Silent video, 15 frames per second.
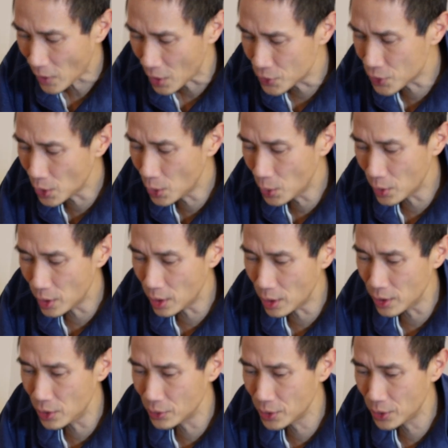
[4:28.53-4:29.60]
So
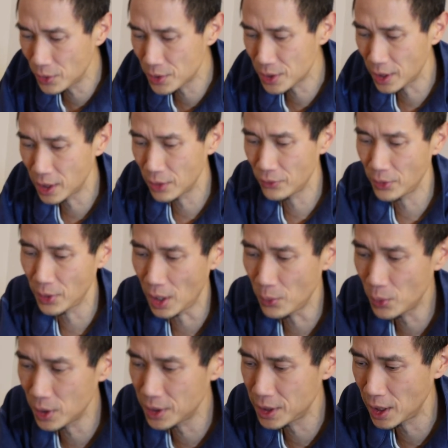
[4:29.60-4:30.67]
you'll notice, like if I
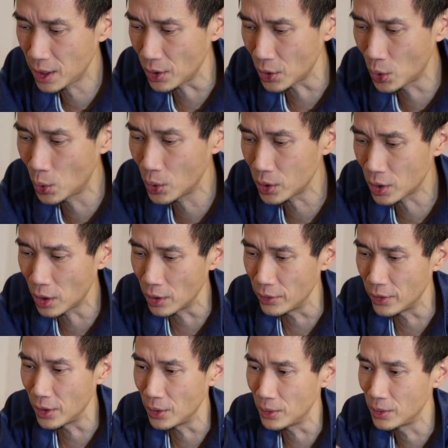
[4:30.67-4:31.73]
were to take a court card
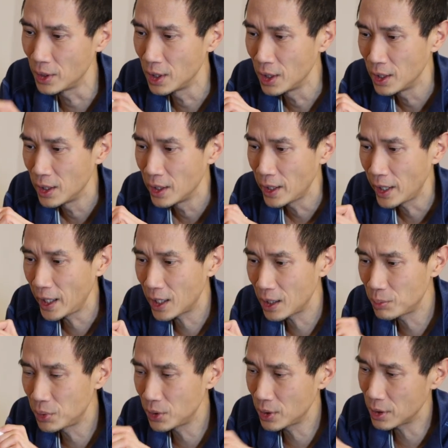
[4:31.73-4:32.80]
though, and I
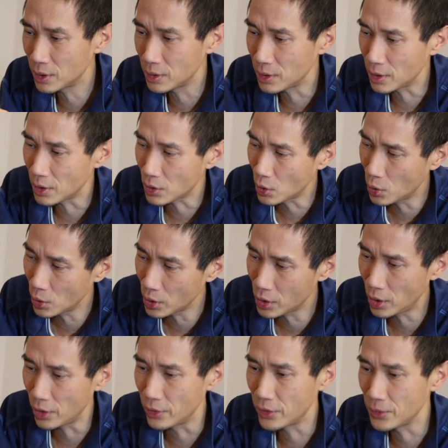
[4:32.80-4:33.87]
put a court
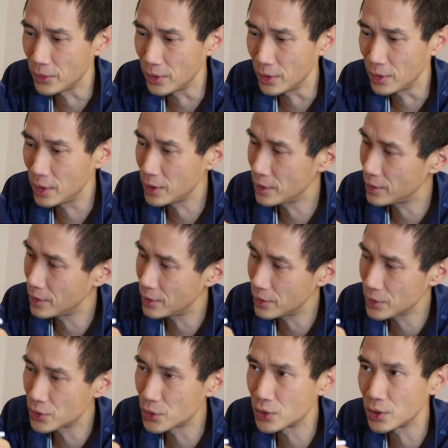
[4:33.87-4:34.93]
card through there,
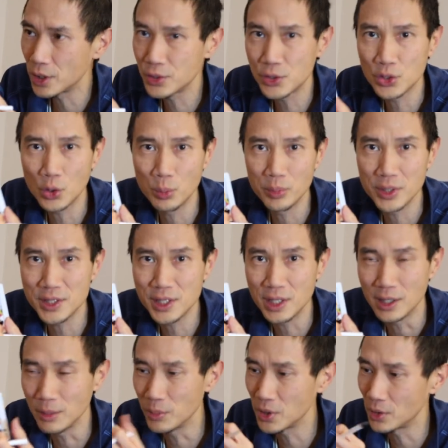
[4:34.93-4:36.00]
it's so busy
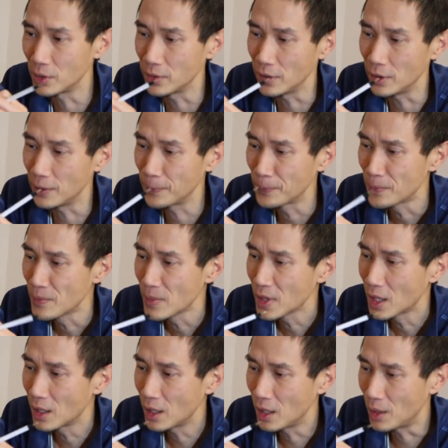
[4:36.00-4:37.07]
in the middle there
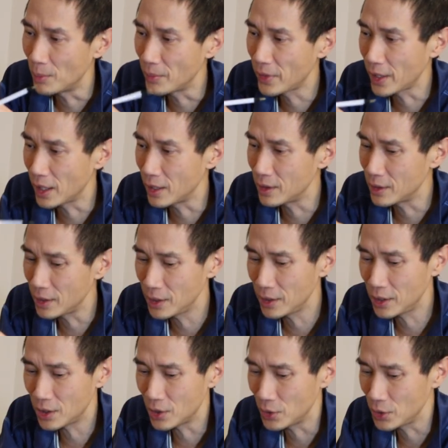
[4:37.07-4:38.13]
that
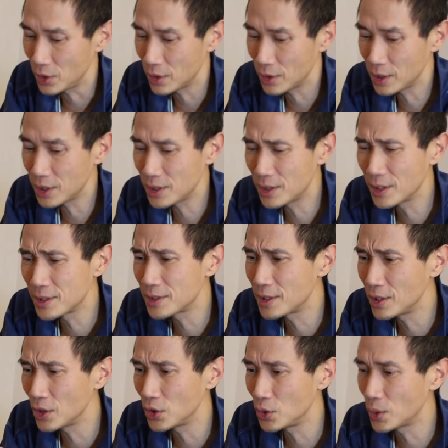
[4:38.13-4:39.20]
this
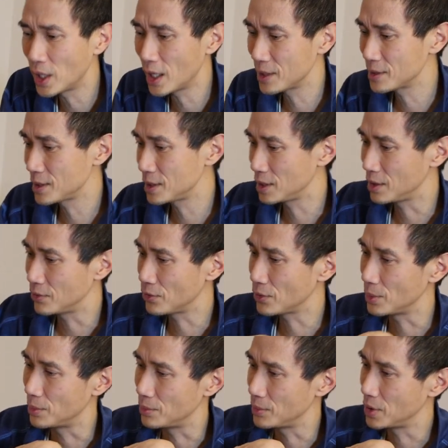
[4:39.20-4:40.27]
here you can see
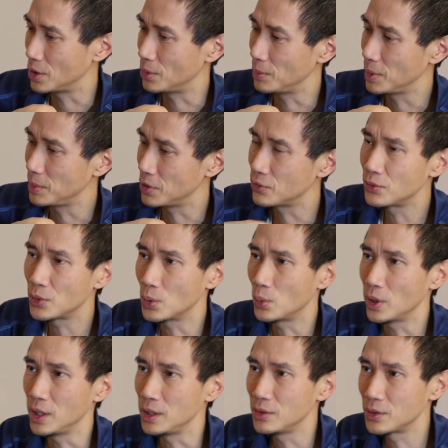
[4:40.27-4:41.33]
from maybe a foot
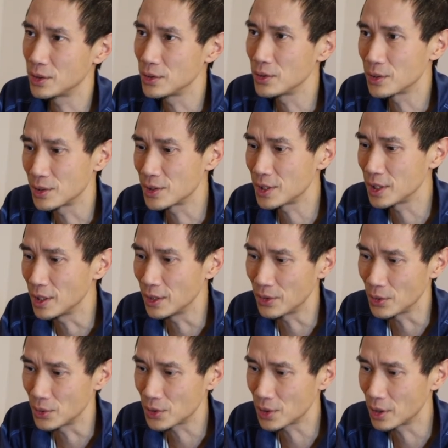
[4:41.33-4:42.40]
away. You can see that
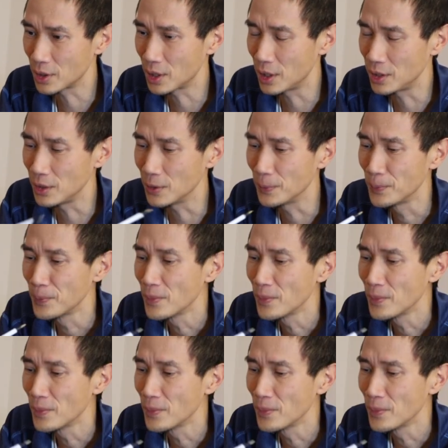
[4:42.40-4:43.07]
there's a cut here.